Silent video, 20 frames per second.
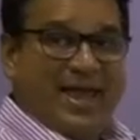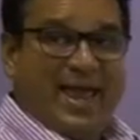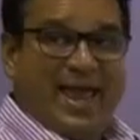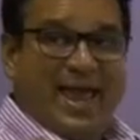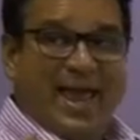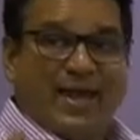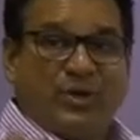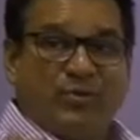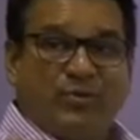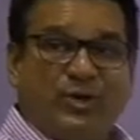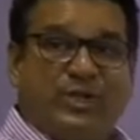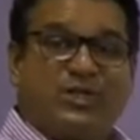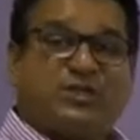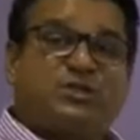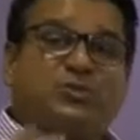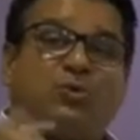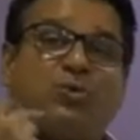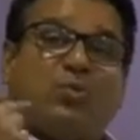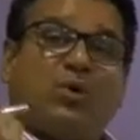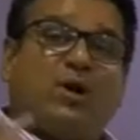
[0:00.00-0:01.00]
And
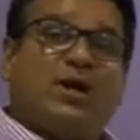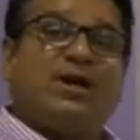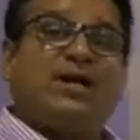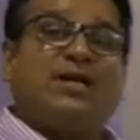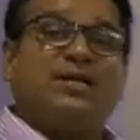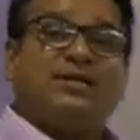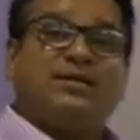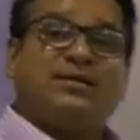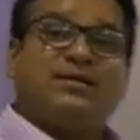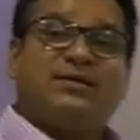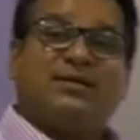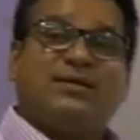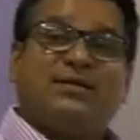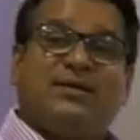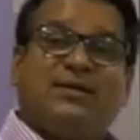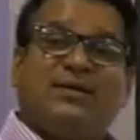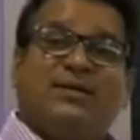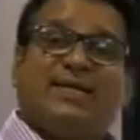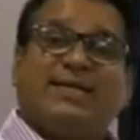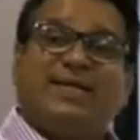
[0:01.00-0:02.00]
which word
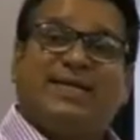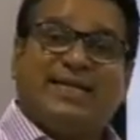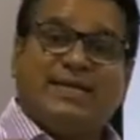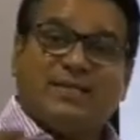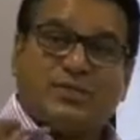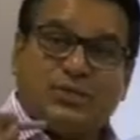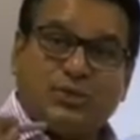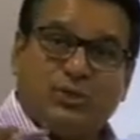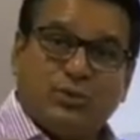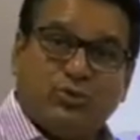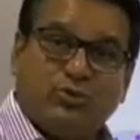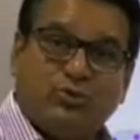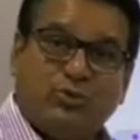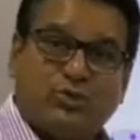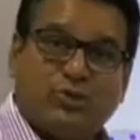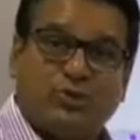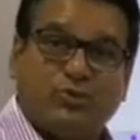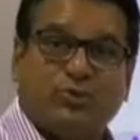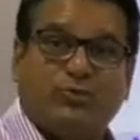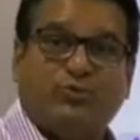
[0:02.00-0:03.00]
is
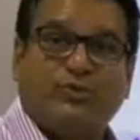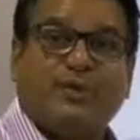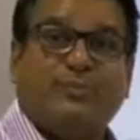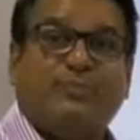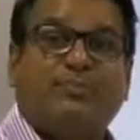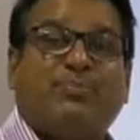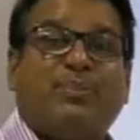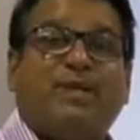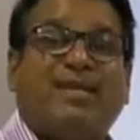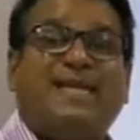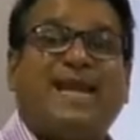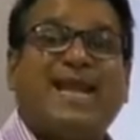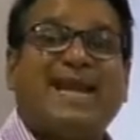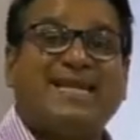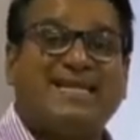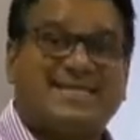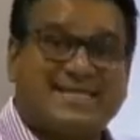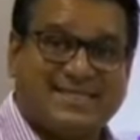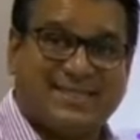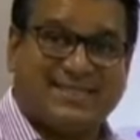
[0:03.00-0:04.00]
used to
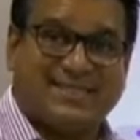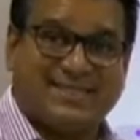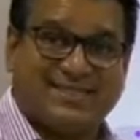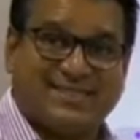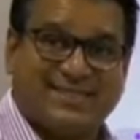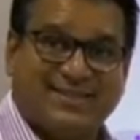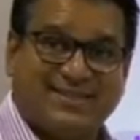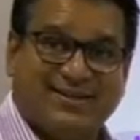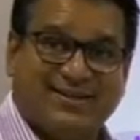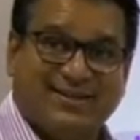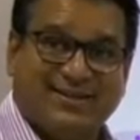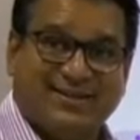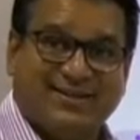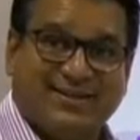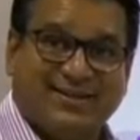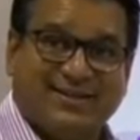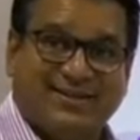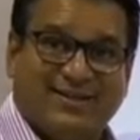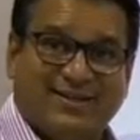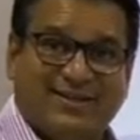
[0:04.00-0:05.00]
replace
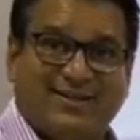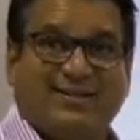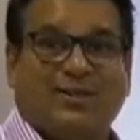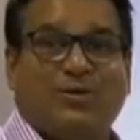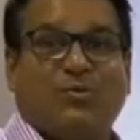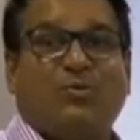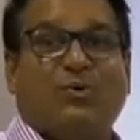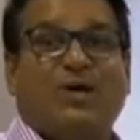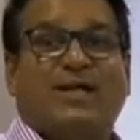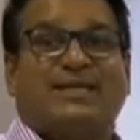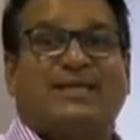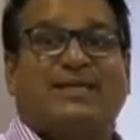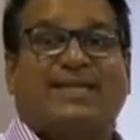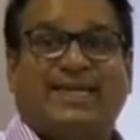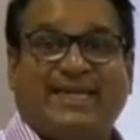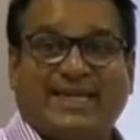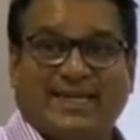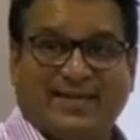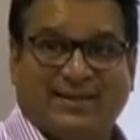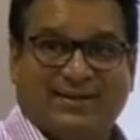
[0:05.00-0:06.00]
the word
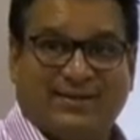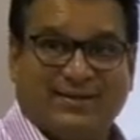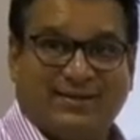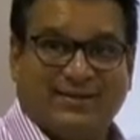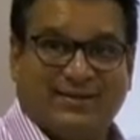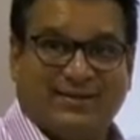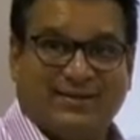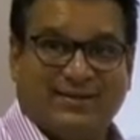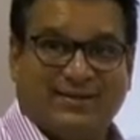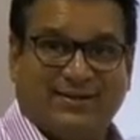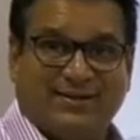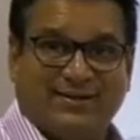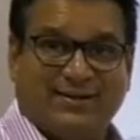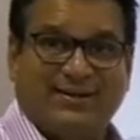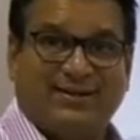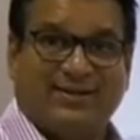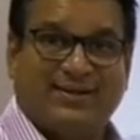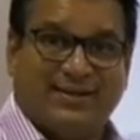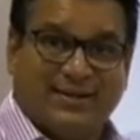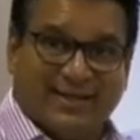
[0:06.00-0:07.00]
key
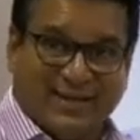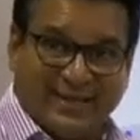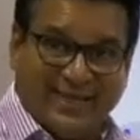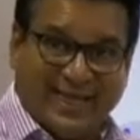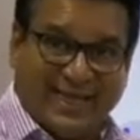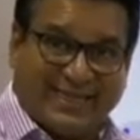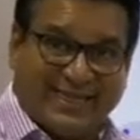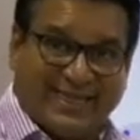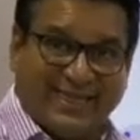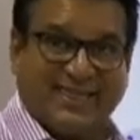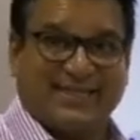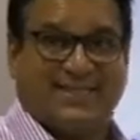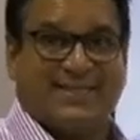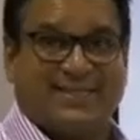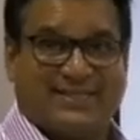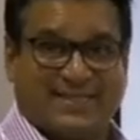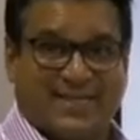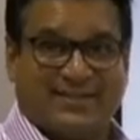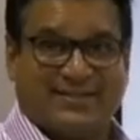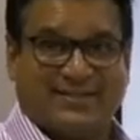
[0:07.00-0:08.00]
later in the
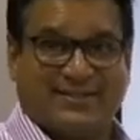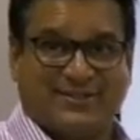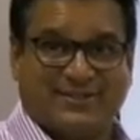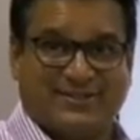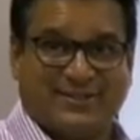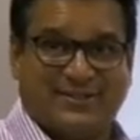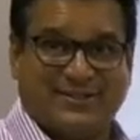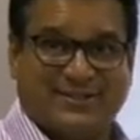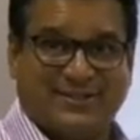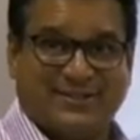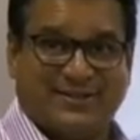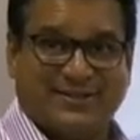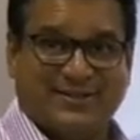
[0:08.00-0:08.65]
sentence?